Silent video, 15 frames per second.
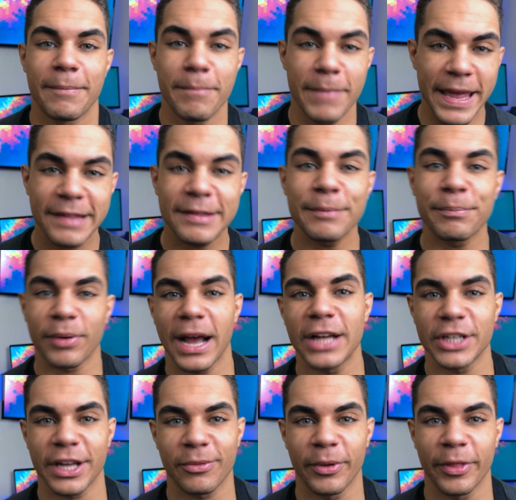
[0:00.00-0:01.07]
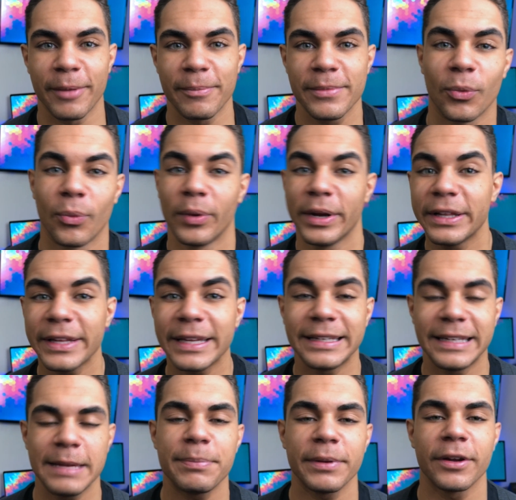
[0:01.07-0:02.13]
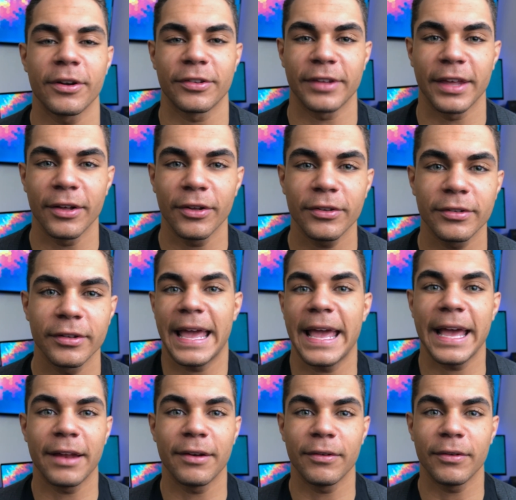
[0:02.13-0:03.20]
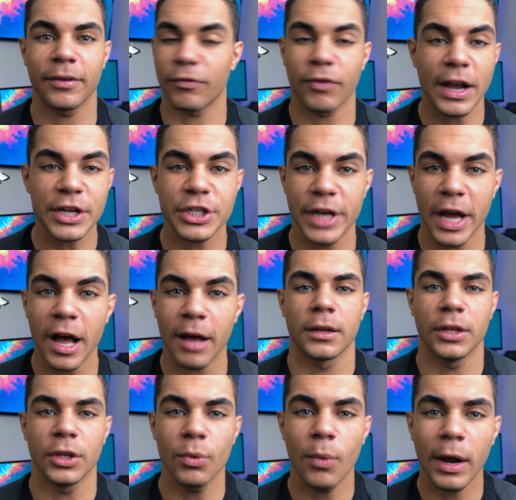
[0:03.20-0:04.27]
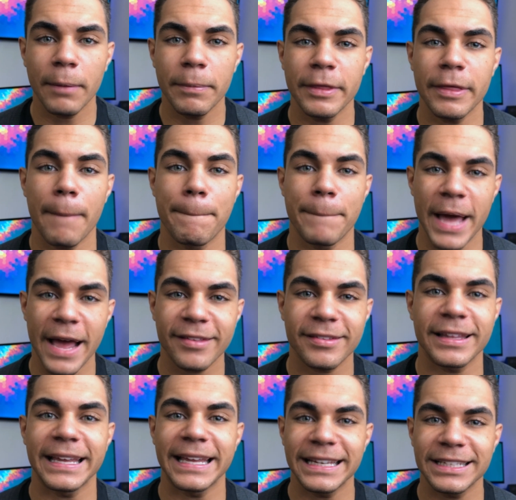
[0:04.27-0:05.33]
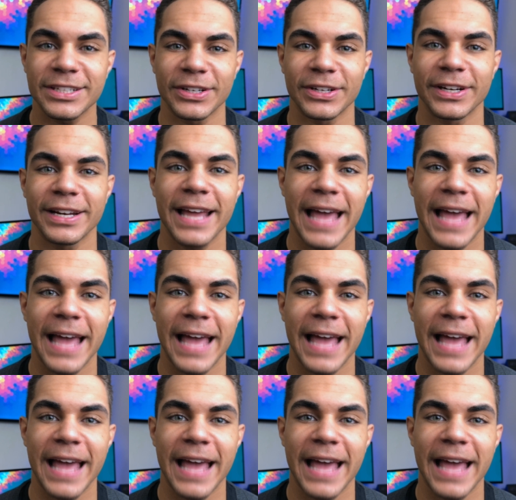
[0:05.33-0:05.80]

Make some projects with them, really deepen your skills, and freshen up. You wanna be the best intern